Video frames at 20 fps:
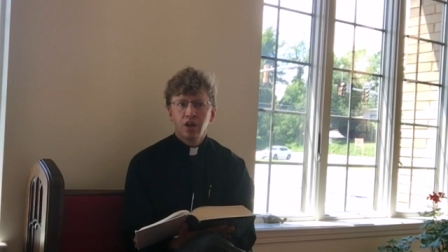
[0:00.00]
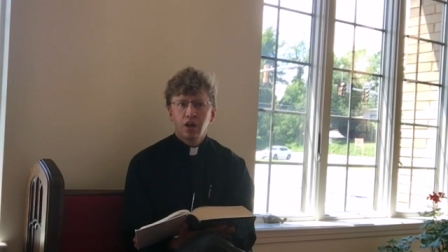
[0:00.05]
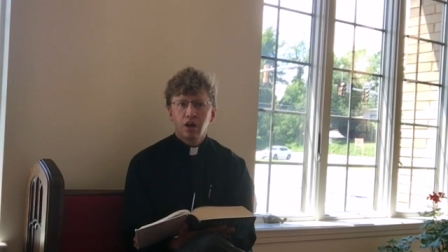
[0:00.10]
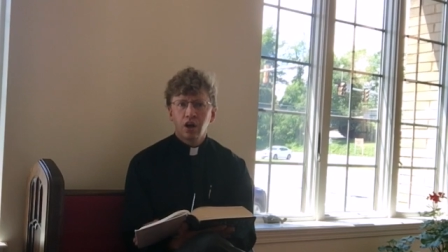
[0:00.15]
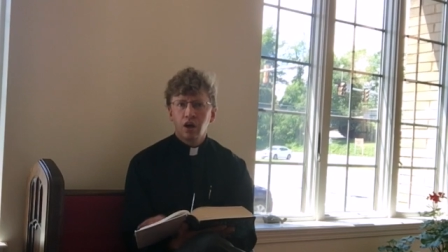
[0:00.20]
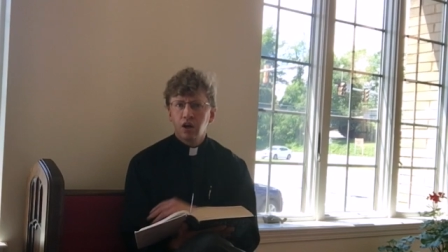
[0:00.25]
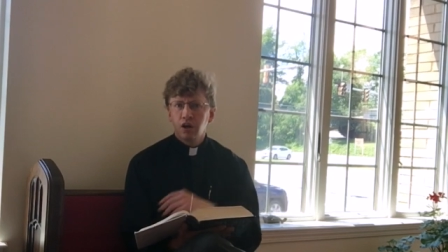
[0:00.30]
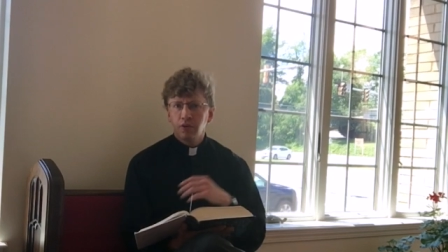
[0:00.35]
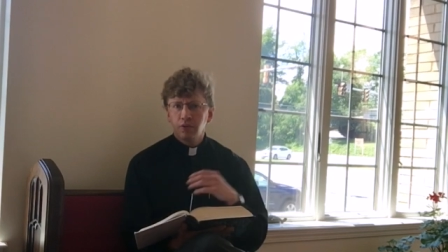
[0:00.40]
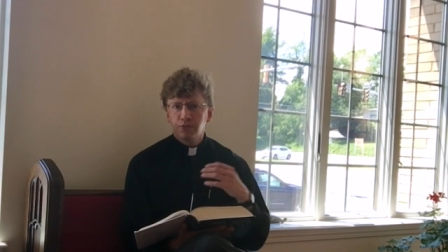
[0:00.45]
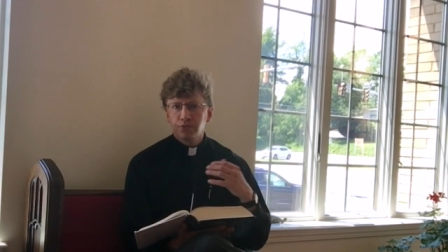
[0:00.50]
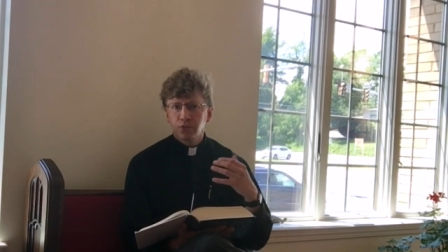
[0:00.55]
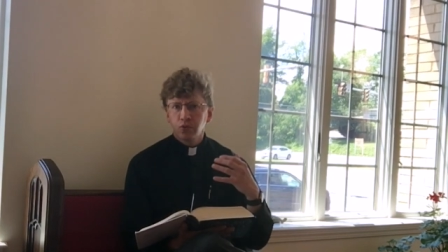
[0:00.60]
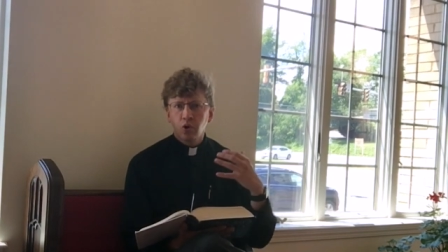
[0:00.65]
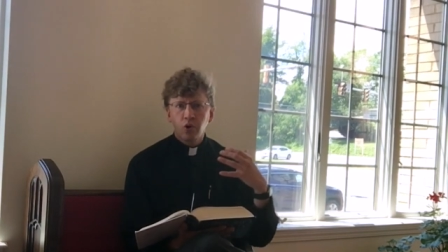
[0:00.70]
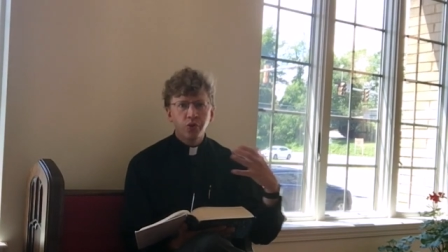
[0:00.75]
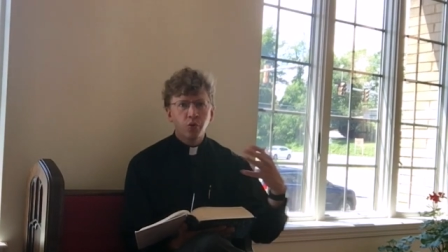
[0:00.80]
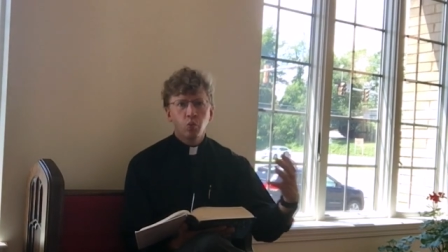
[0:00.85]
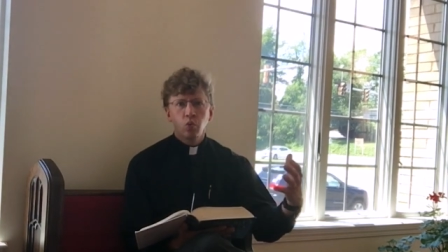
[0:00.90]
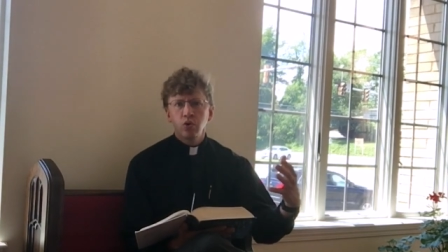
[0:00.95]
uh, for
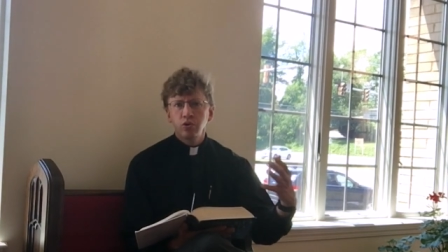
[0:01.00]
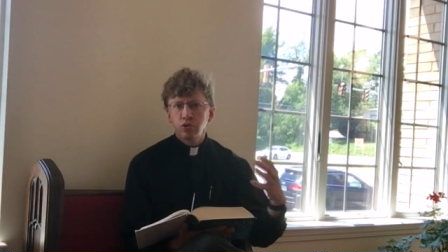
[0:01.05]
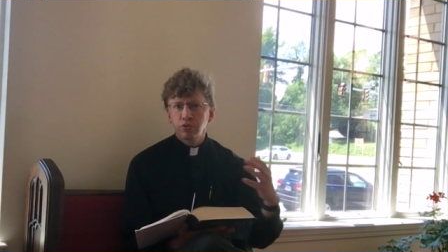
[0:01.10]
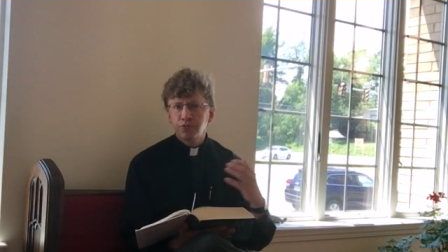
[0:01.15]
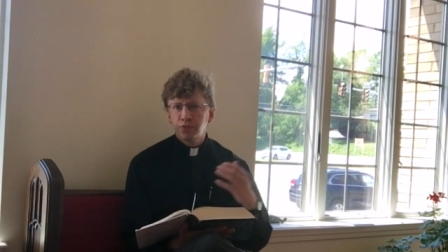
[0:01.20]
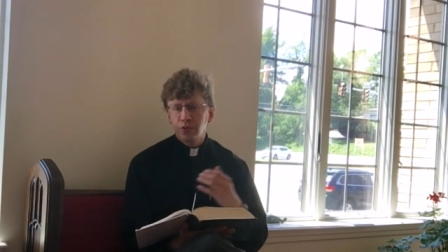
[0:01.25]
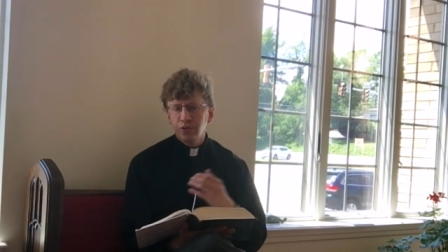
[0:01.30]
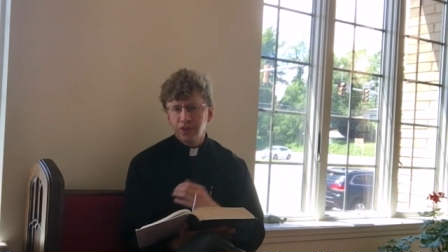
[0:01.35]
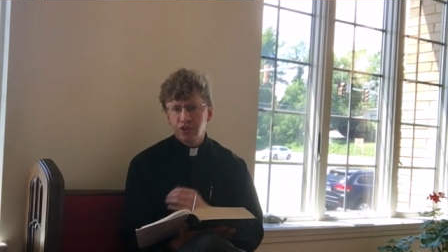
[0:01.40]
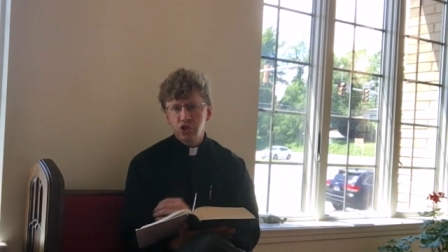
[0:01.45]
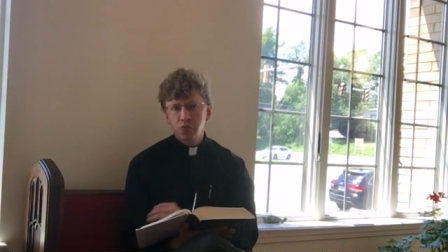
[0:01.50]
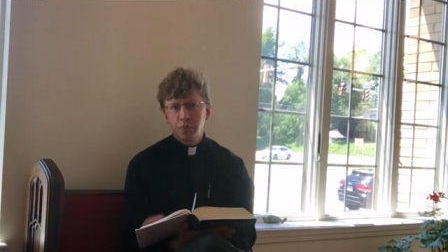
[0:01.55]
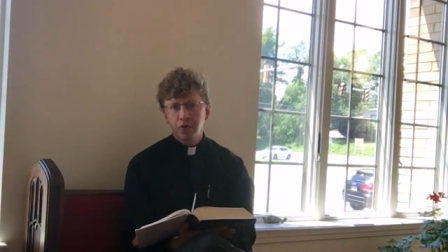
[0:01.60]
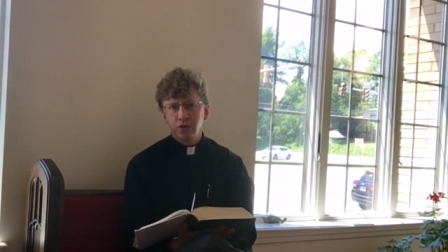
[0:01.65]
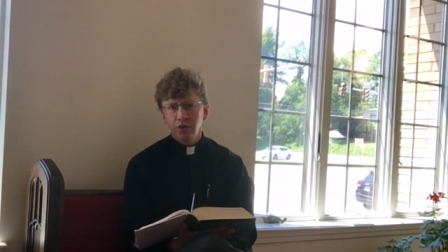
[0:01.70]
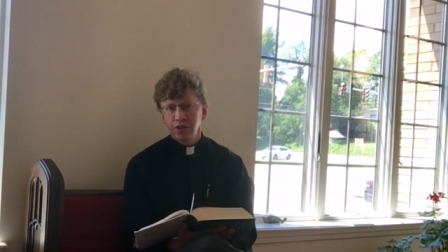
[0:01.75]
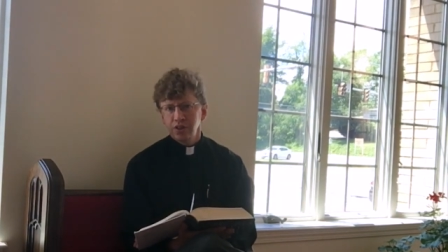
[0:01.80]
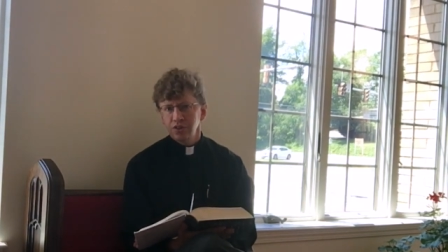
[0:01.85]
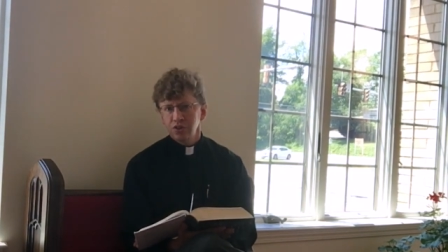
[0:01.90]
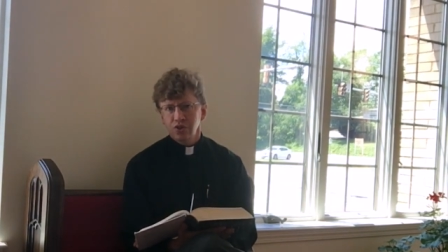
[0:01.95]
all the wonderful
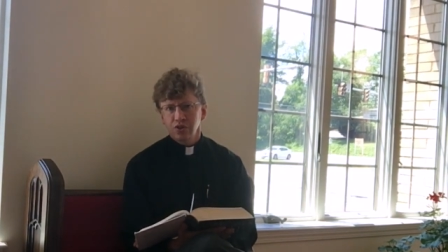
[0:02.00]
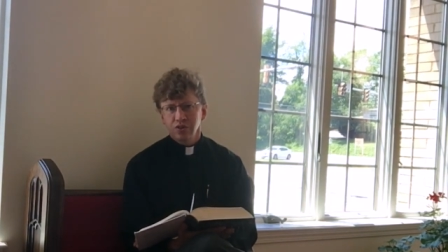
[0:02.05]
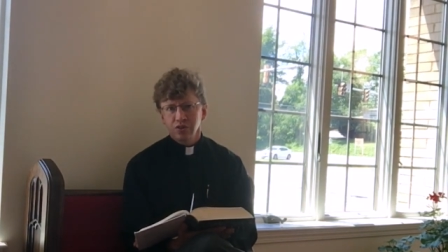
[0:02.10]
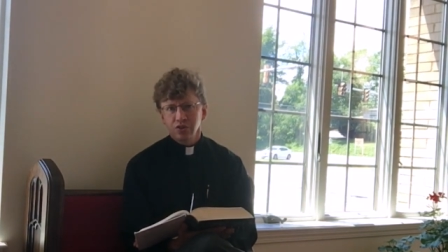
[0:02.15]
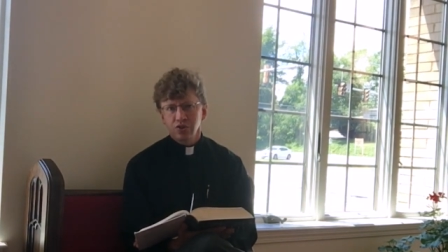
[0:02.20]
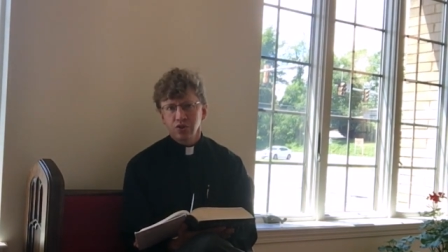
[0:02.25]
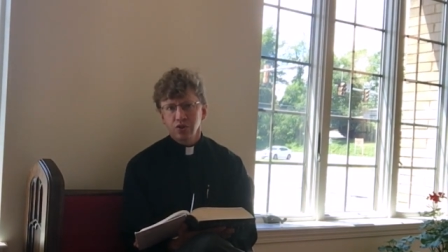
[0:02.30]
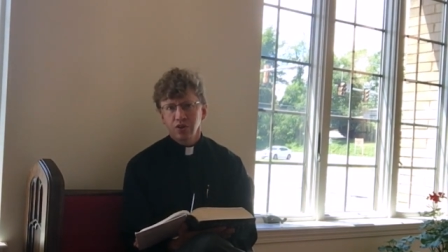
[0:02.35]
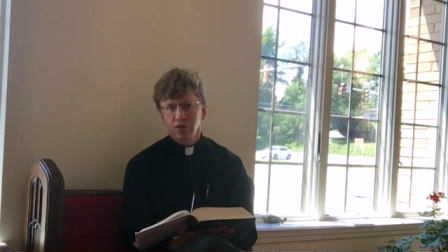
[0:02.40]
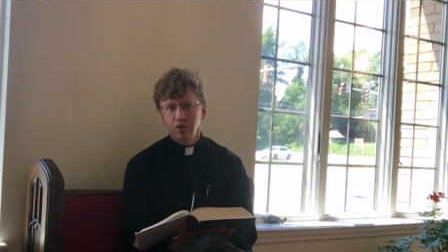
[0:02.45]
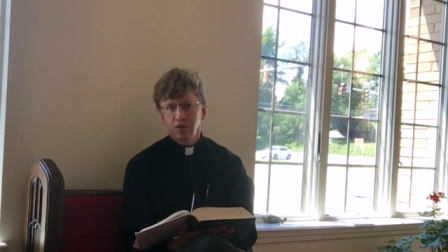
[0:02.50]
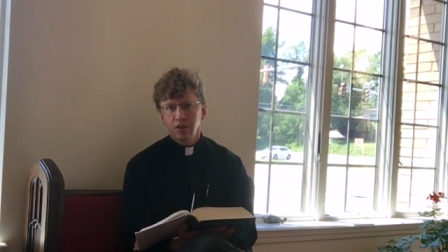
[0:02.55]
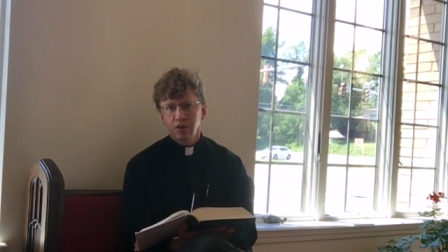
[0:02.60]
experiences